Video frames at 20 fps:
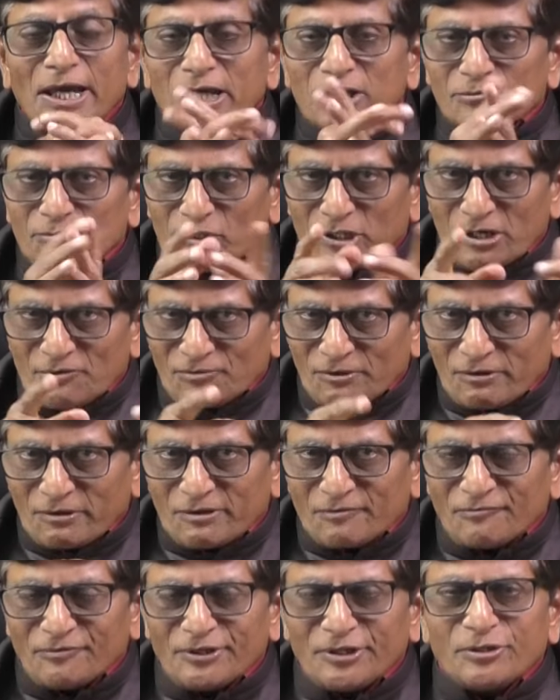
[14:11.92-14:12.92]
In one of
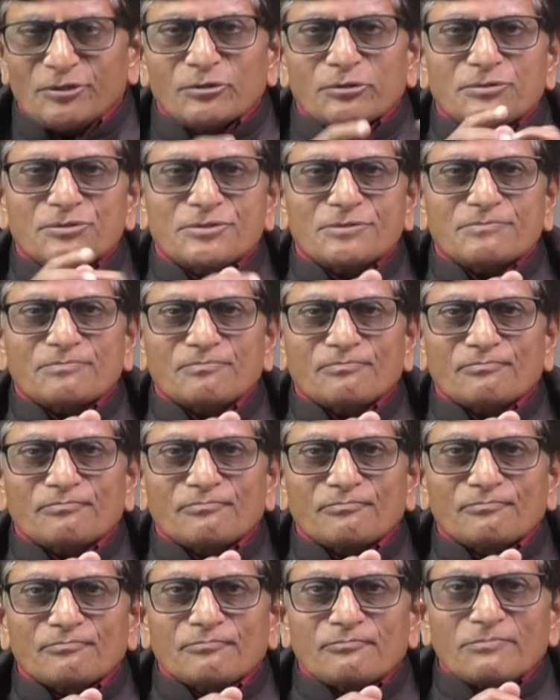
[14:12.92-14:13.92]
our videos,
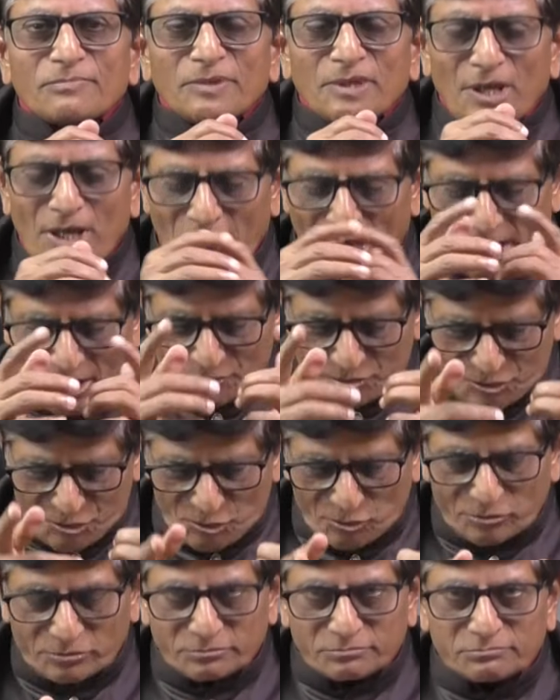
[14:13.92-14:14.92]
I have
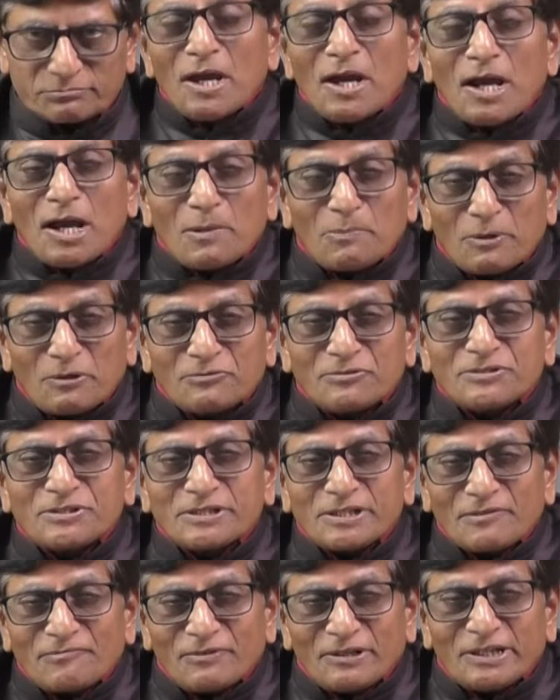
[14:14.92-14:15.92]
shown about
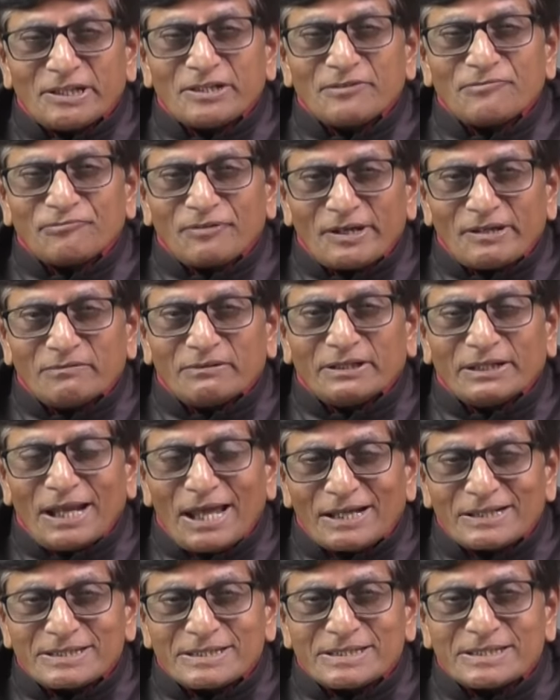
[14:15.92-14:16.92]

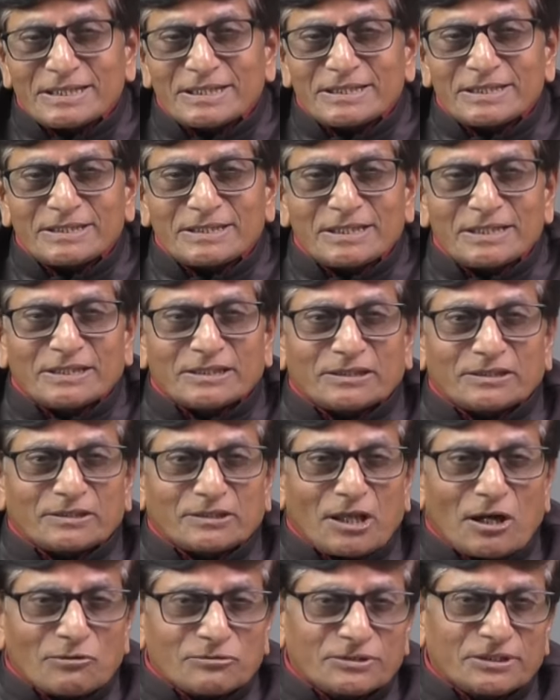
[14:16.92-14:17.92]

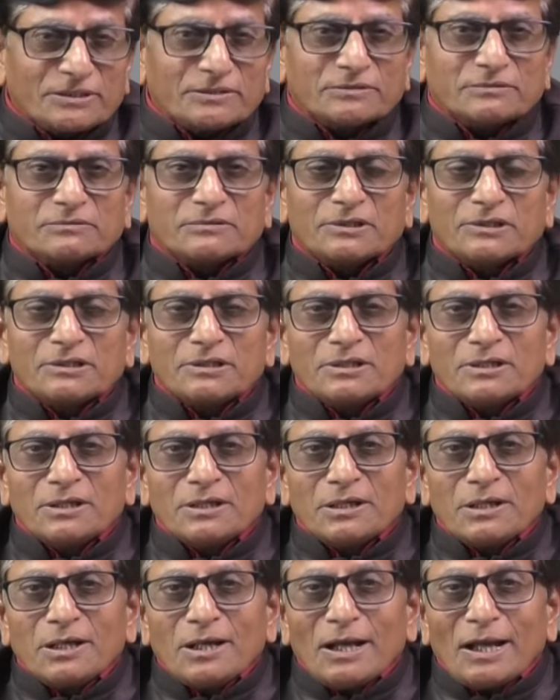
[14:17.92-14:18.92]
75,60,000
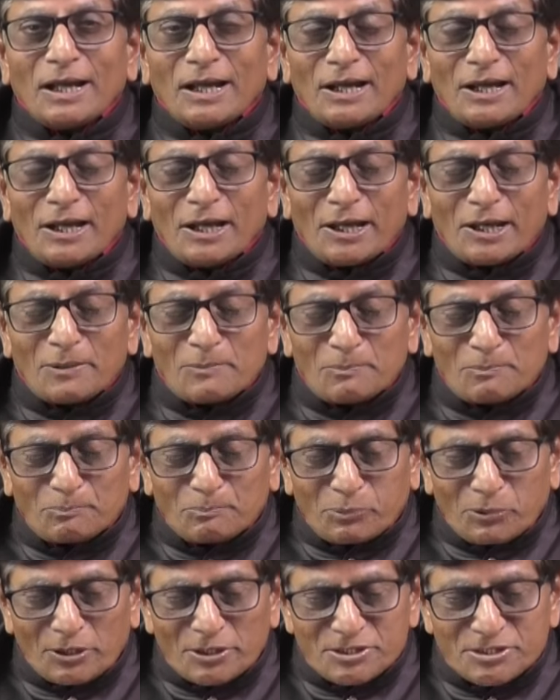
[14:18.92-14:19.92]

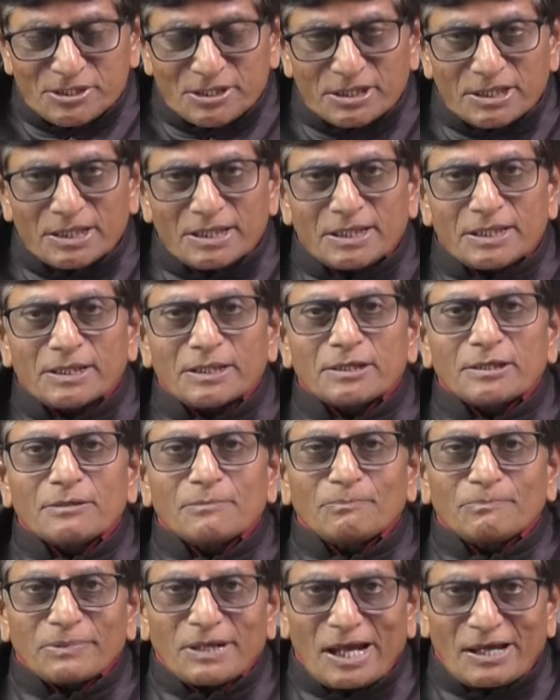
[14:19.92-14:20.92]
employees in the
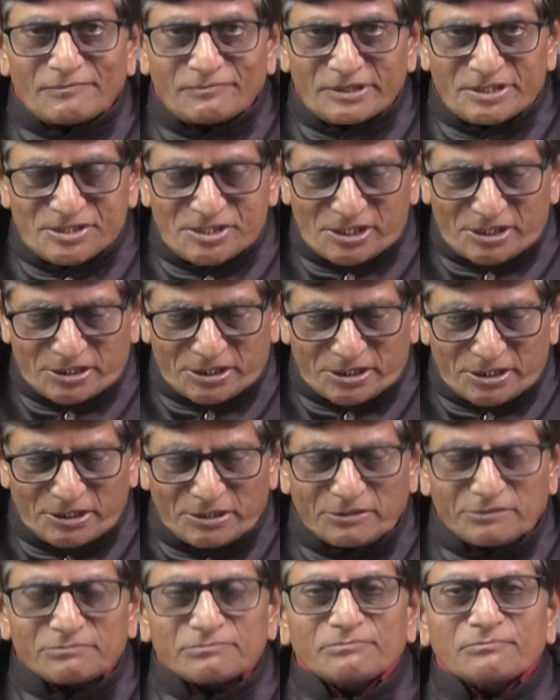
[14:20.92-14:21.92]
private sector